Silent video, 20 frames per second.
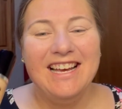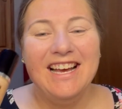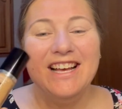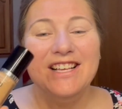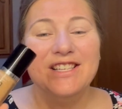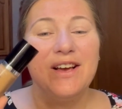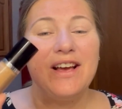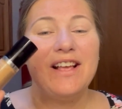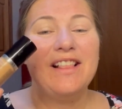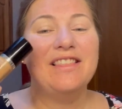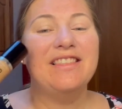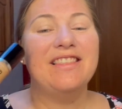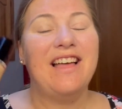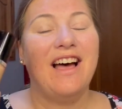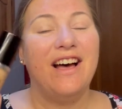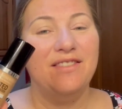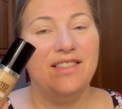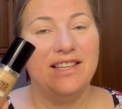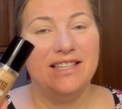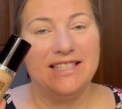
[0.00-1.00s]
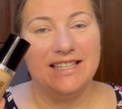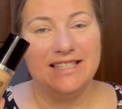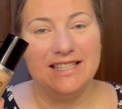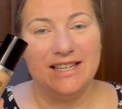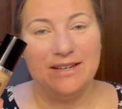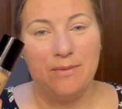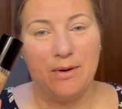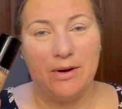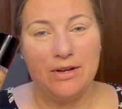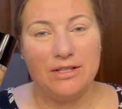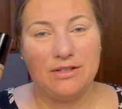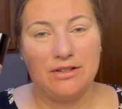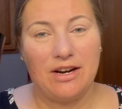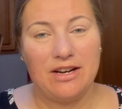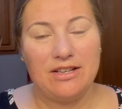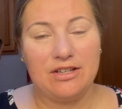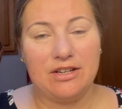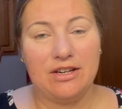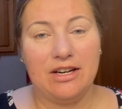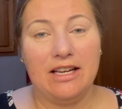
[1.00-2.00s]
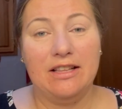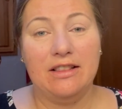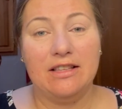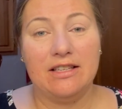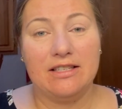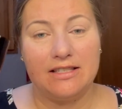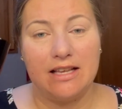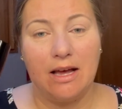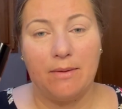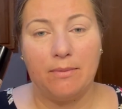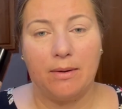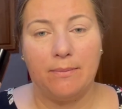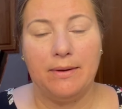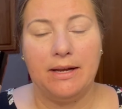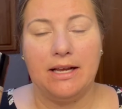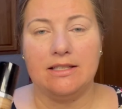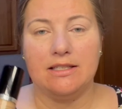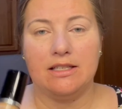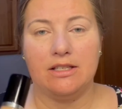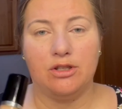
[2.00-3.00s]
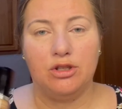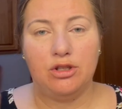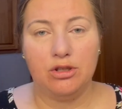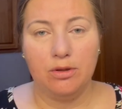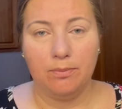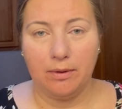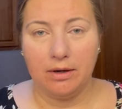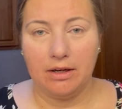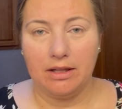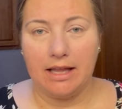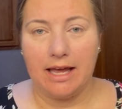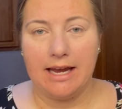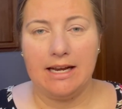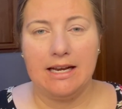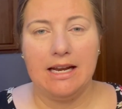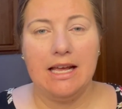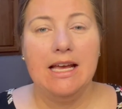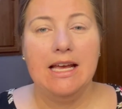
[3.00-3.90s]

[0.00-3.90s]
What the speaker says: So I love the Tinted Moisturizer in the summer because it's super light.